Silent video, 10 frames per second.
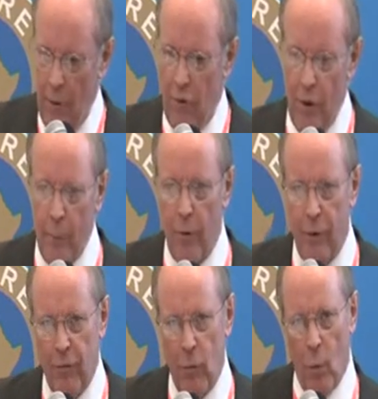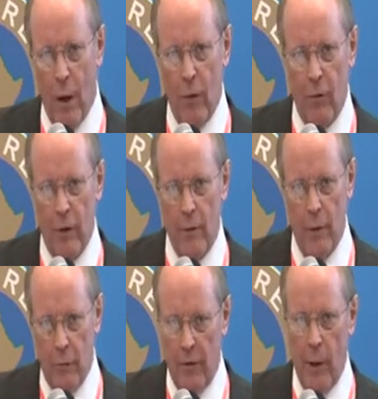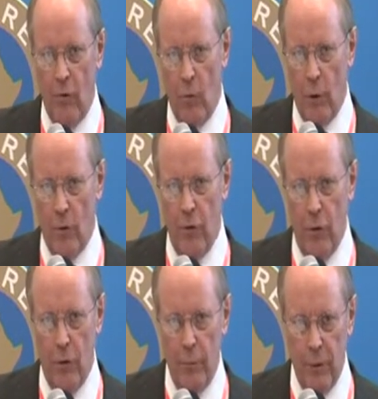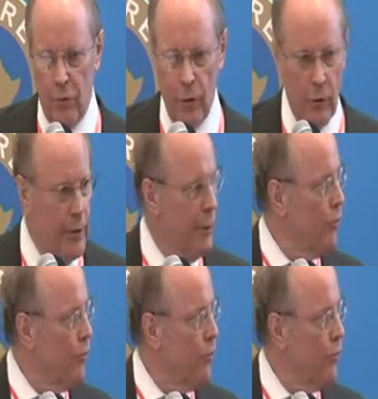there's a number of different wells or types of wells that you can be drilled here.